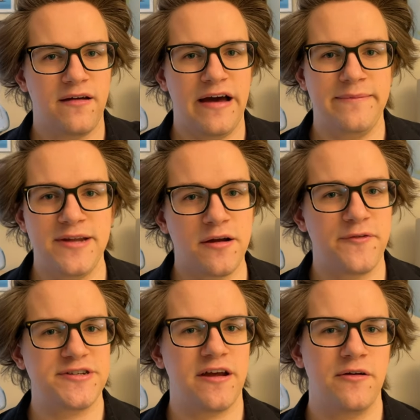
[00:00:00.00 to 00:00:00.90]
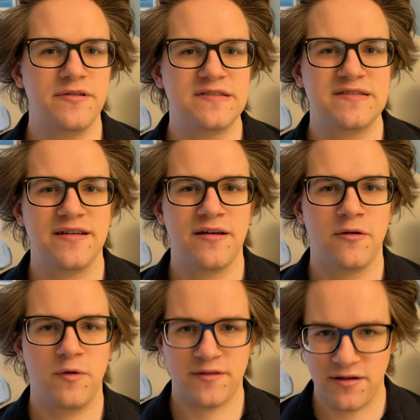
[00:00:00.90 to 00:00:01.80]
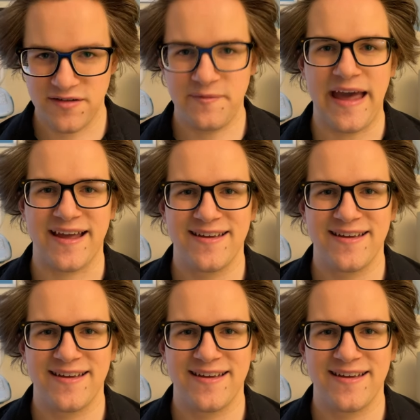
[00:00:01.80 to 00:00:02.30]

I'm D. Griffin Jones with Cult of Mac.